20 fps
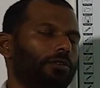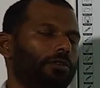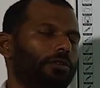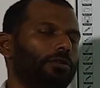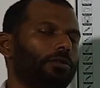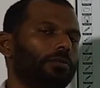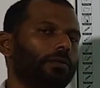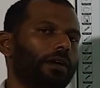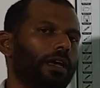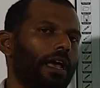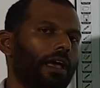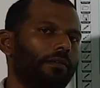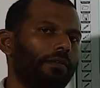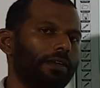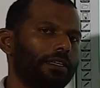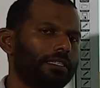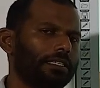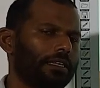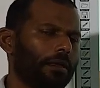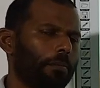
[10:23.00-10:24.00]
You are
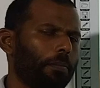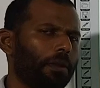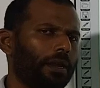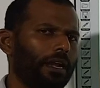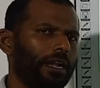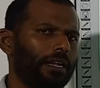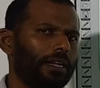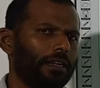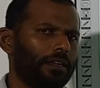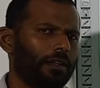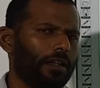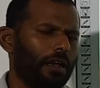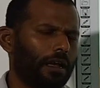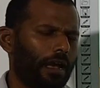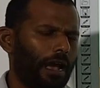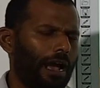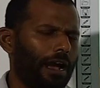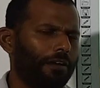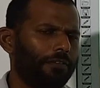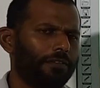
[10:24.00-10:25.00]
having separate,
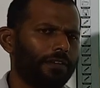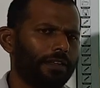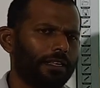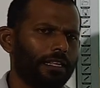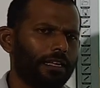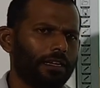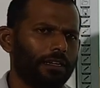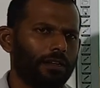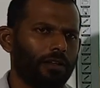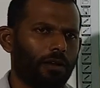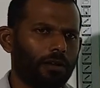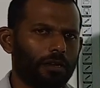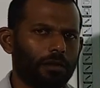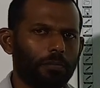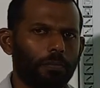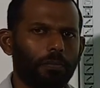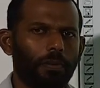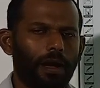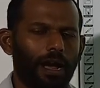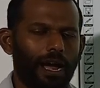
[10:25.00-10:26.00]
after the dot
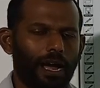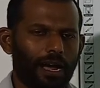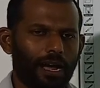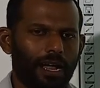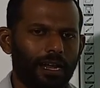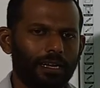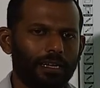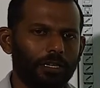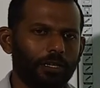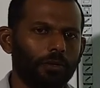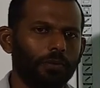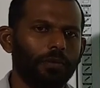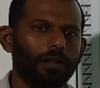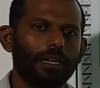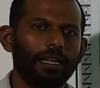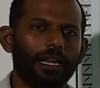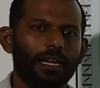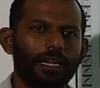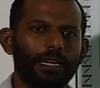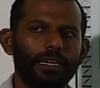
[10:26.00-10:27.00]
part, you will
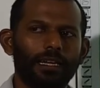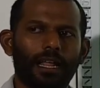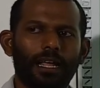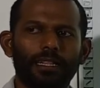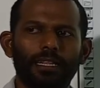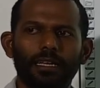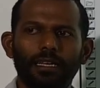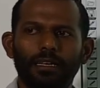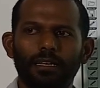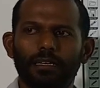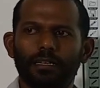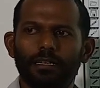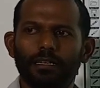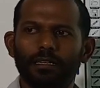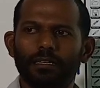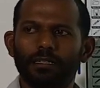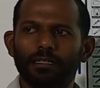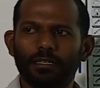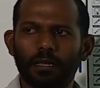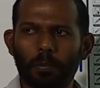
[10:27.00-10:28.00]
get another
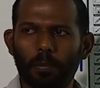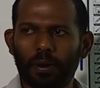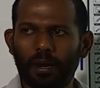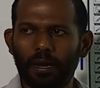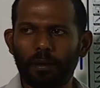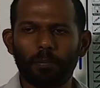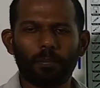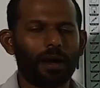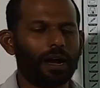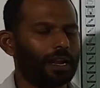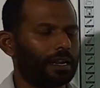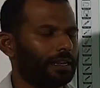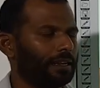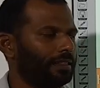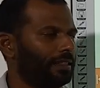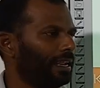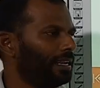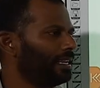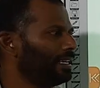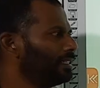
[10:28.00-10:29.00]
separate part,
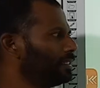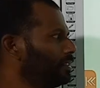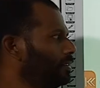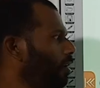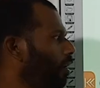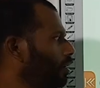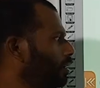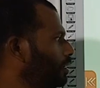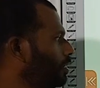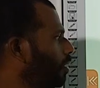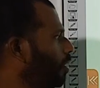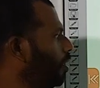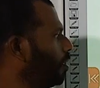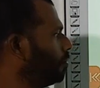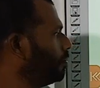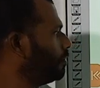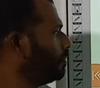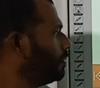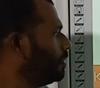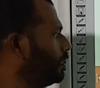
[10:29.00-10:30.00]
that is
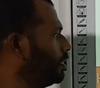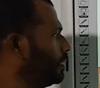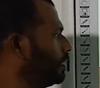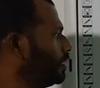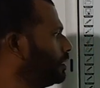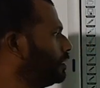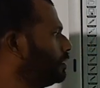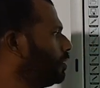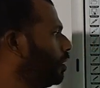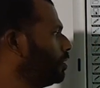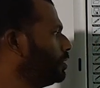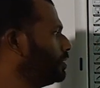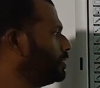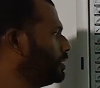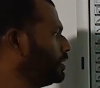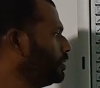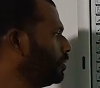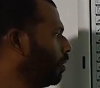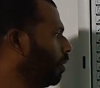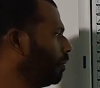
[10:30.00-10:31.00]
.com,
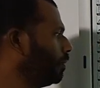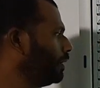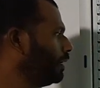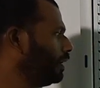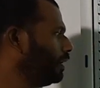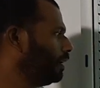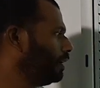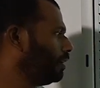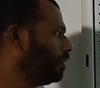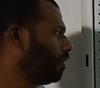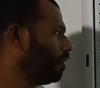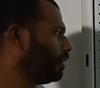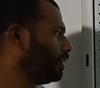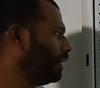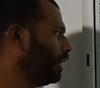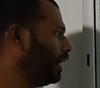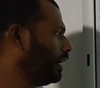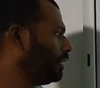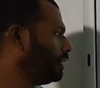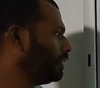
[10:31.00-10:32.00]
.gov,
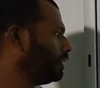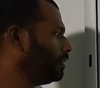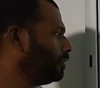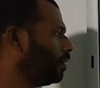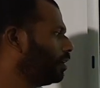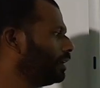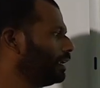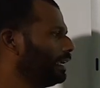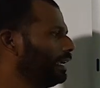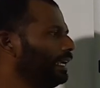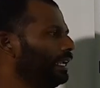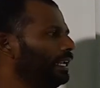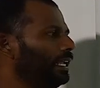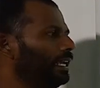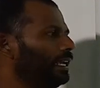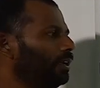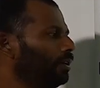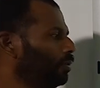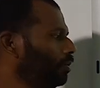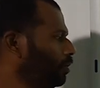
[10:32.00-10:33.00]
.net,
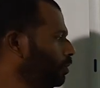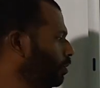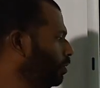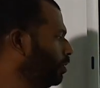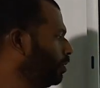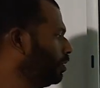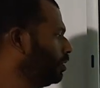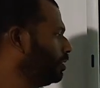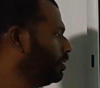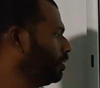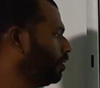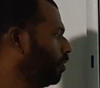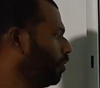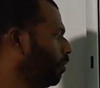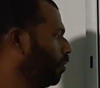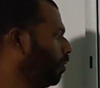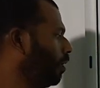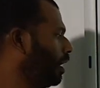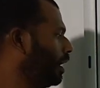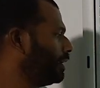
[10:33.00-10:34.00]
.edu,
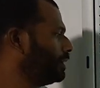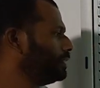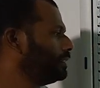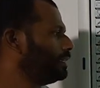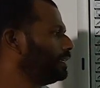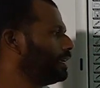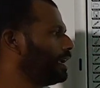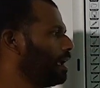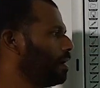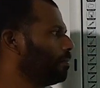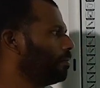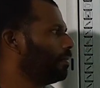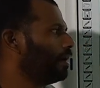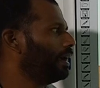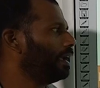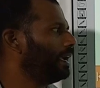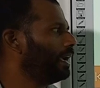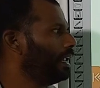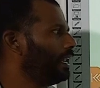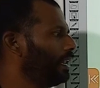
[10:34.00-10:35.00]
org,
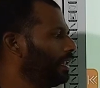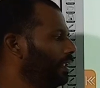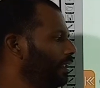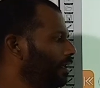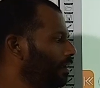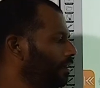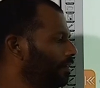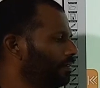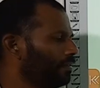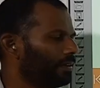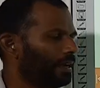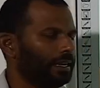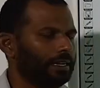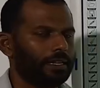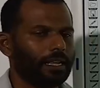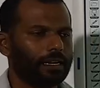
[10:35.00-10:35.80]
mil, right?